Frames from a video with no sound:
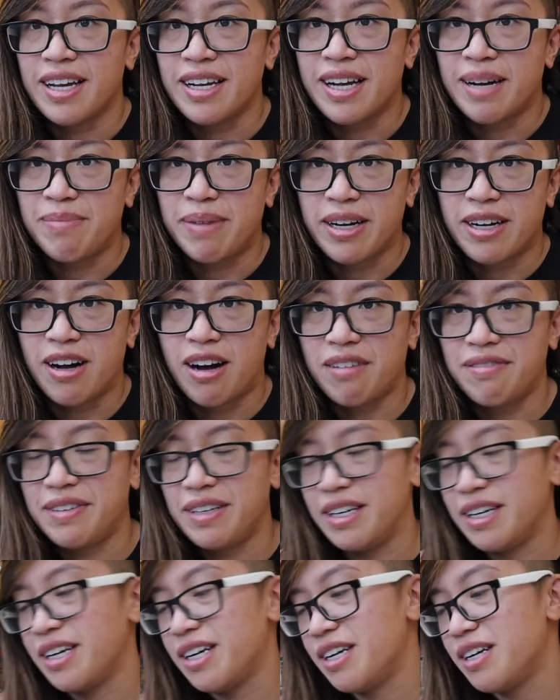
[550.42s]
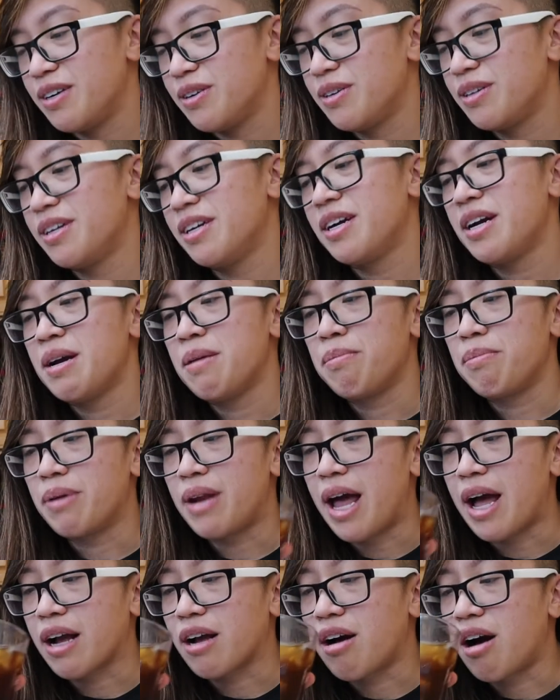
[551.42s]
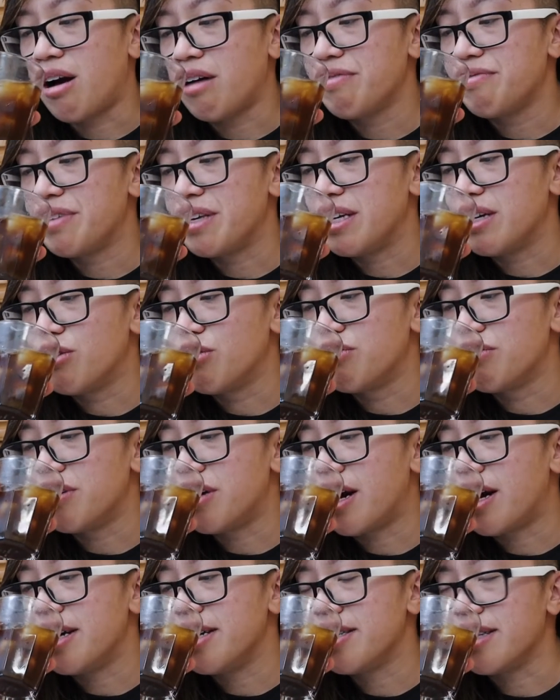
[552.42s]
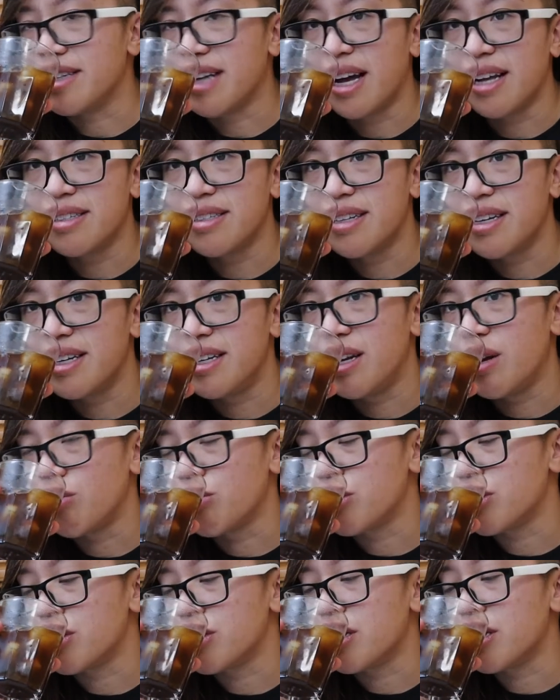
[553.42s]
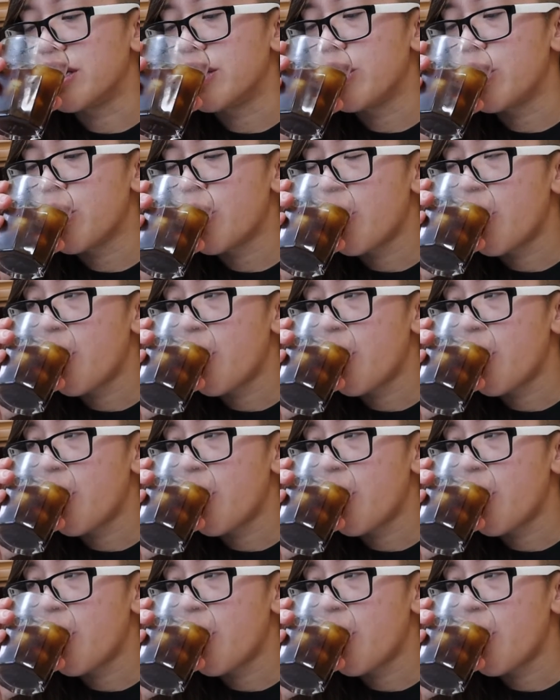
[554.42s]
I got my coffee here, black coffee over ice, and that's it, no sugar.